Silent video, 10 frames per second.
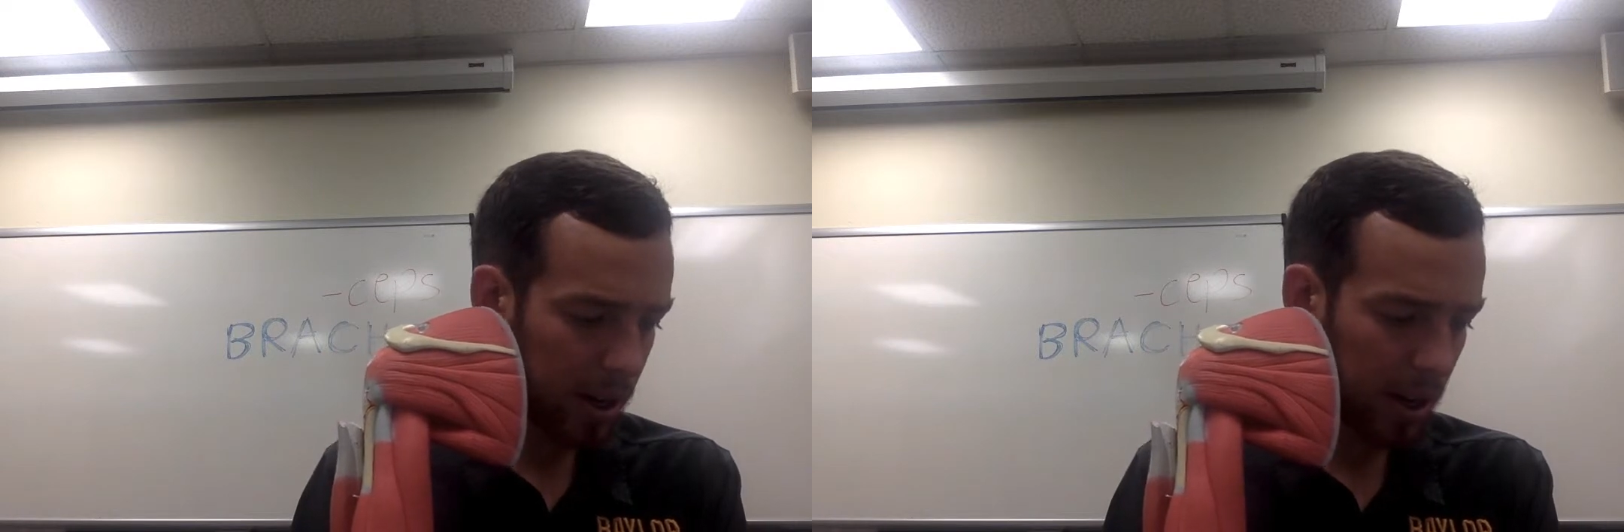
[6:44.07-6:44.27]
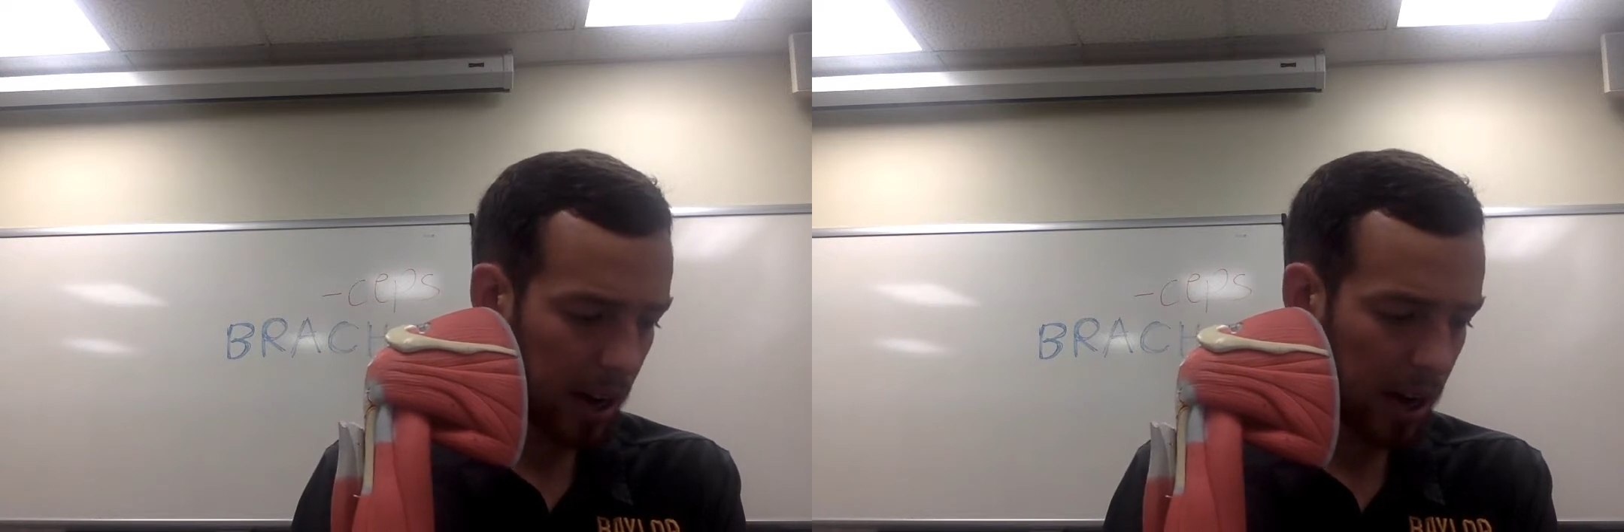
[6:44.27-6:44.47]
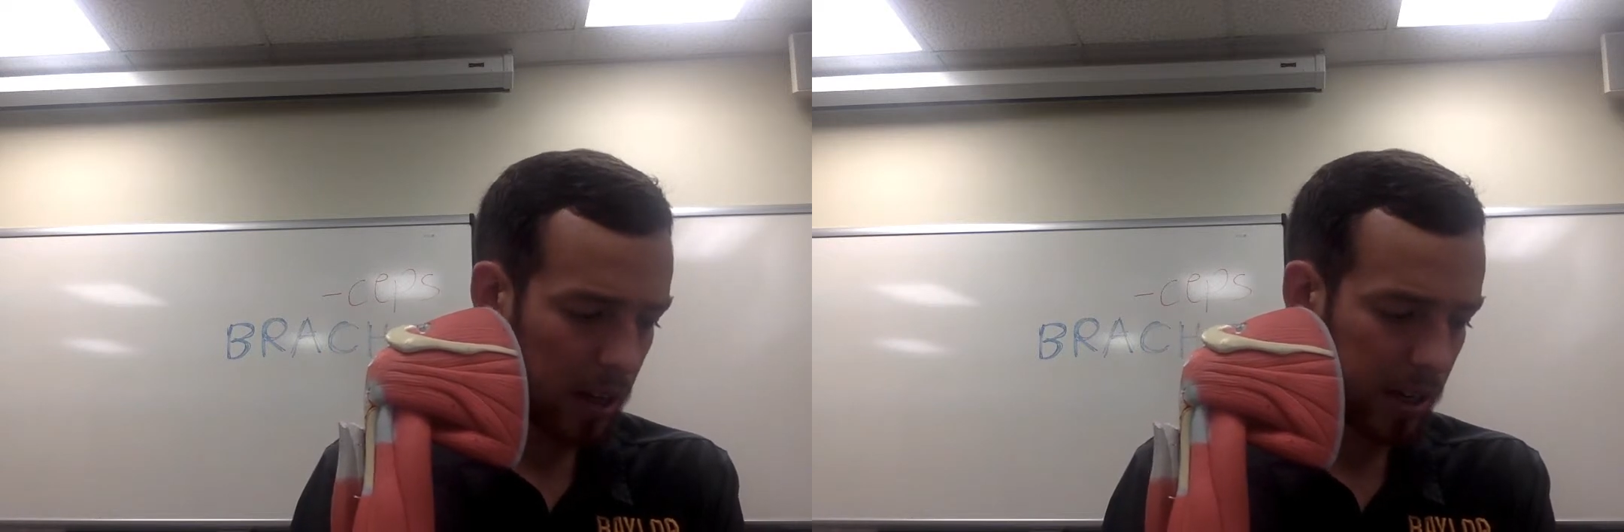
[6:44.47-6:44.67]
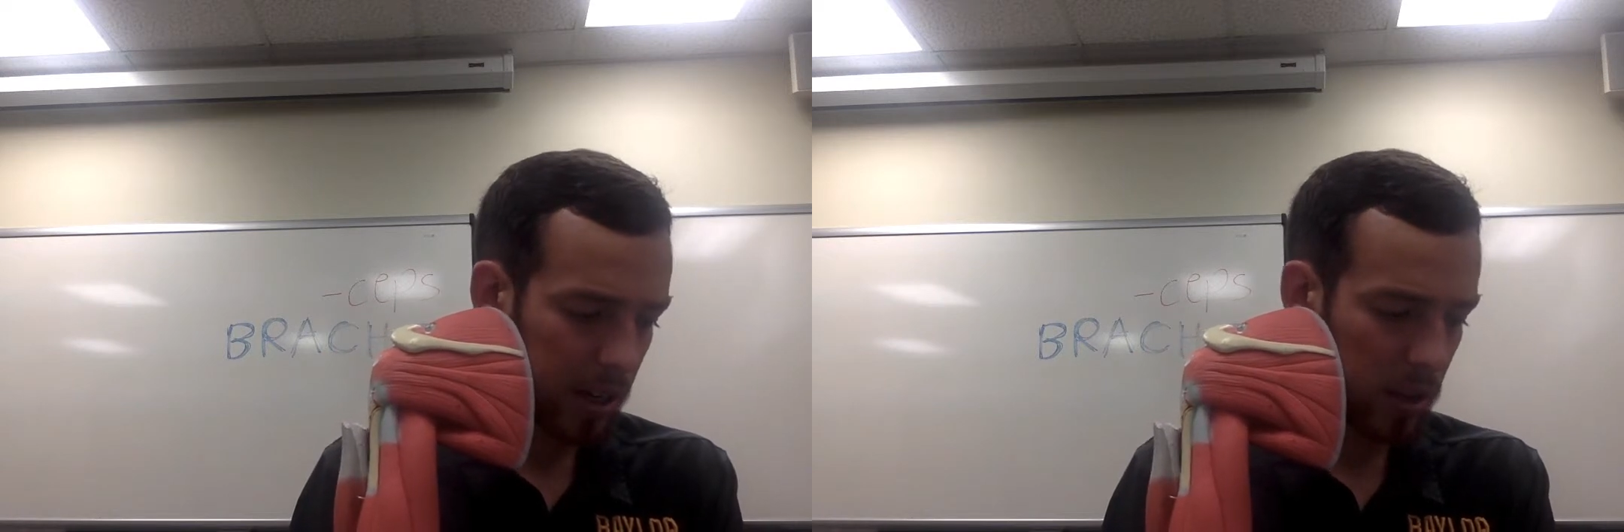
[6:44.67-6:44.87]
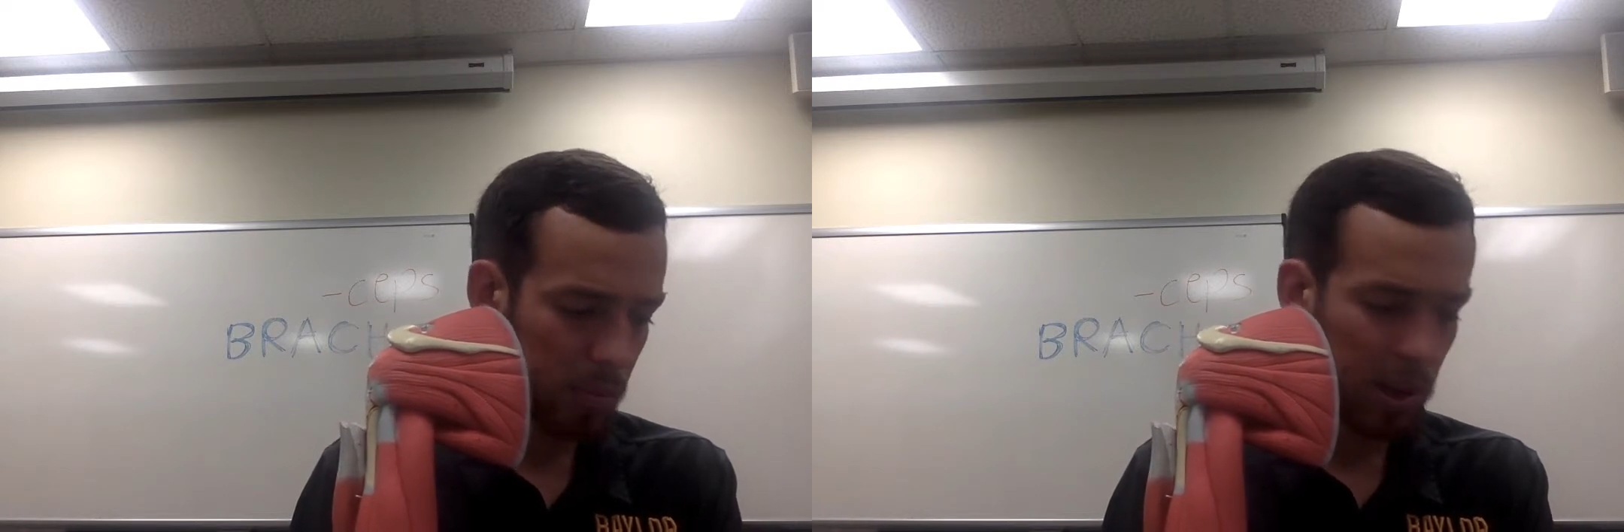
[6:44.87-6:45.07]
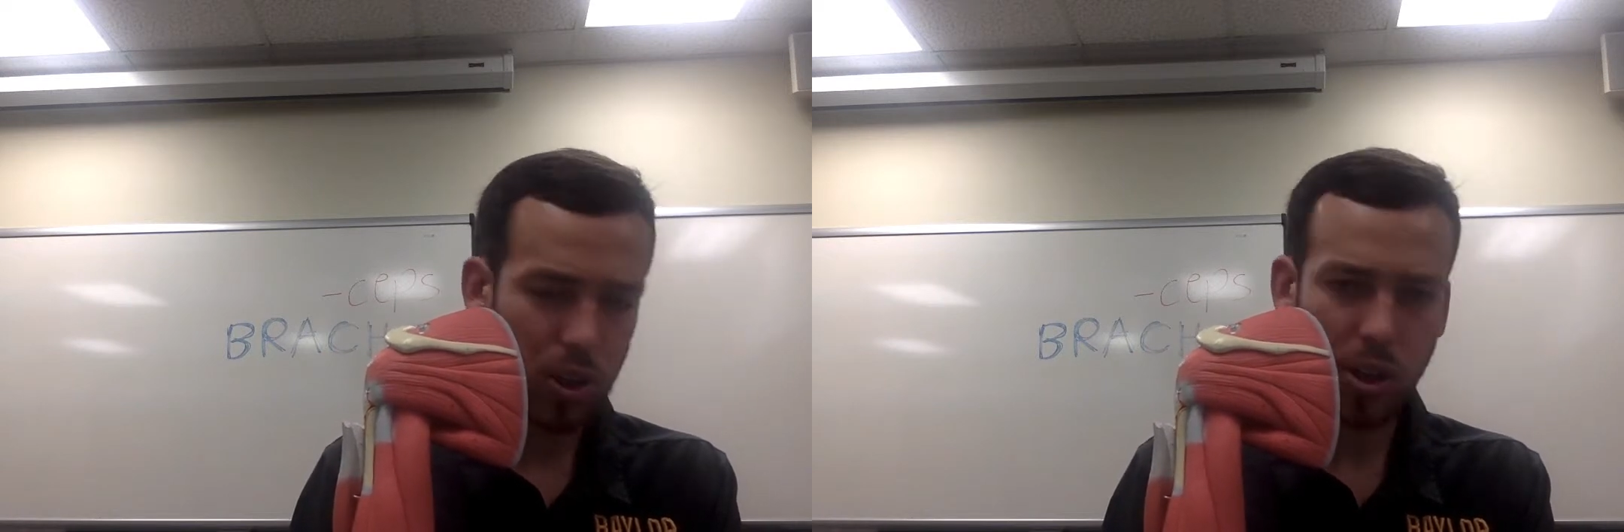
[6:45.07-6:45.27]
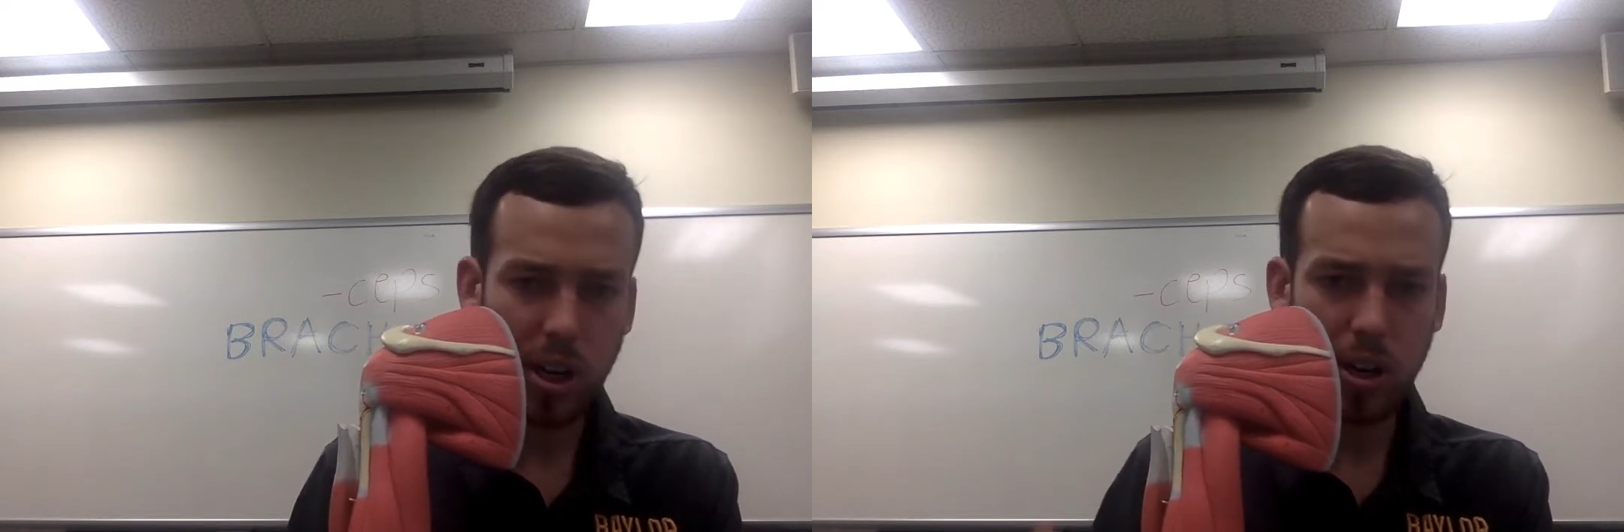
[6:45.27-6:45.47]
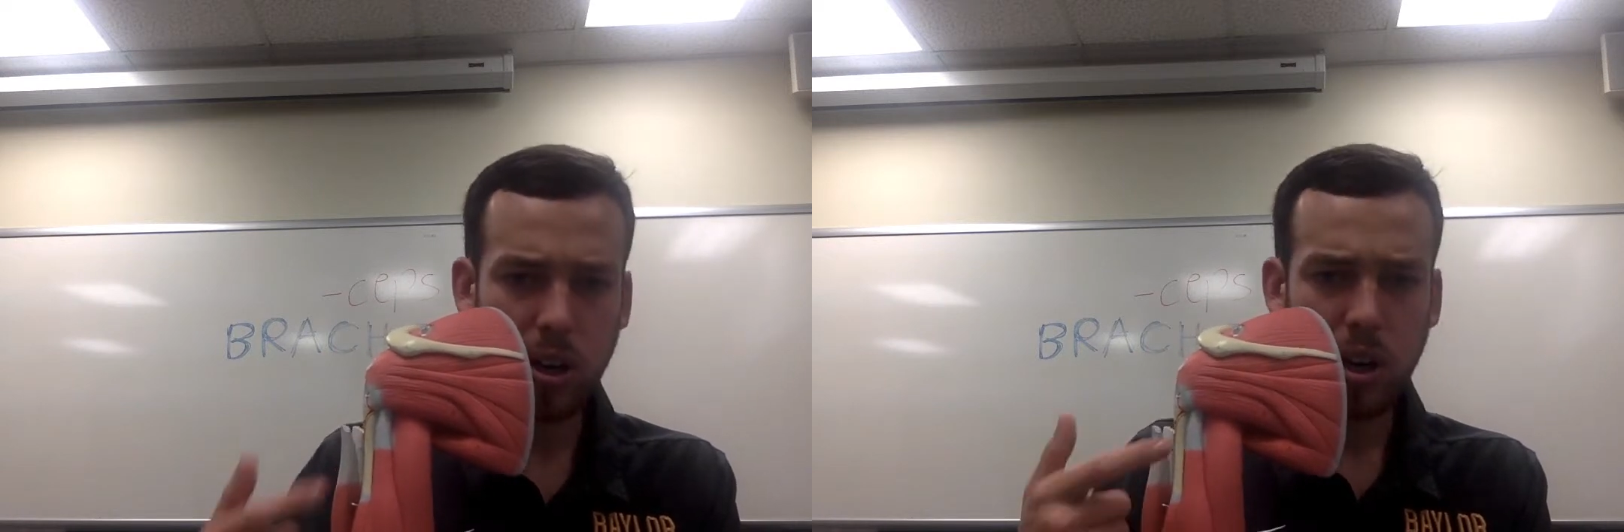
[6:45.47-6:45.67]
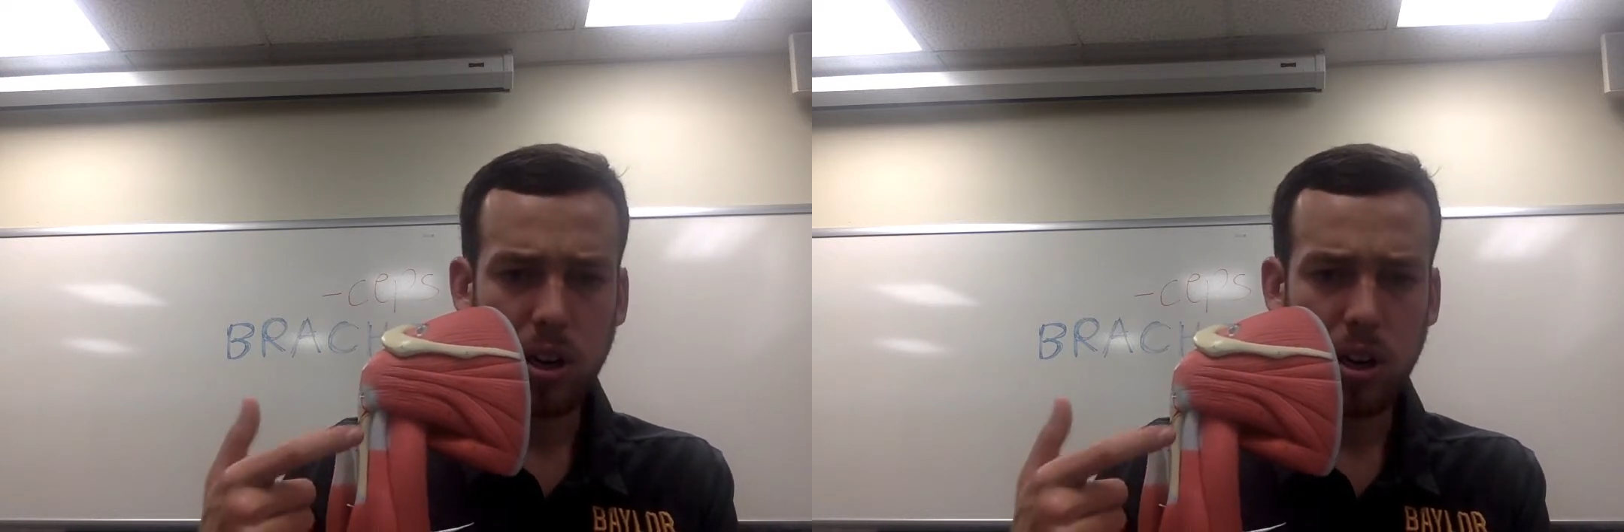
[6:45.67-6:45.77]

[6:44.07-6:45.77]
and a teres major here.